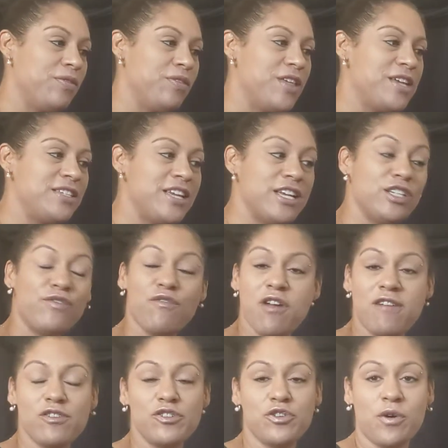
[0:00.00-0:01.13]
This is
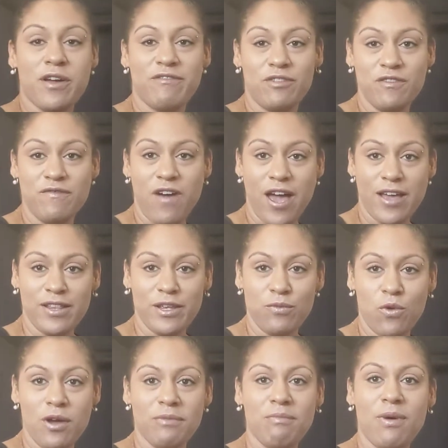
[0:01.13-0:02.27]
Forever Joyful, Violin
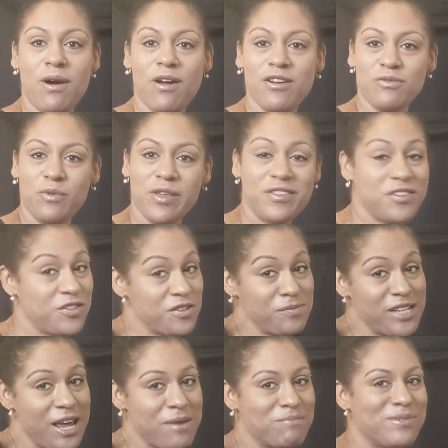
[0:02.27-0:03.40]
1 part with some
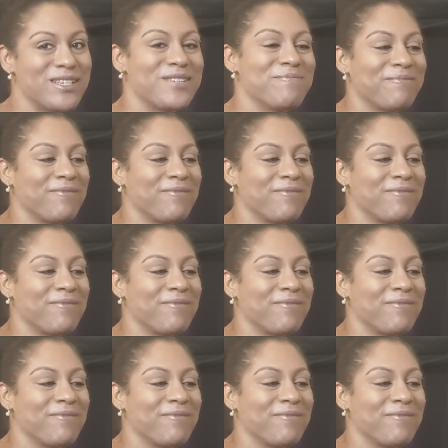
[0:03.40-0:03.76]
tips.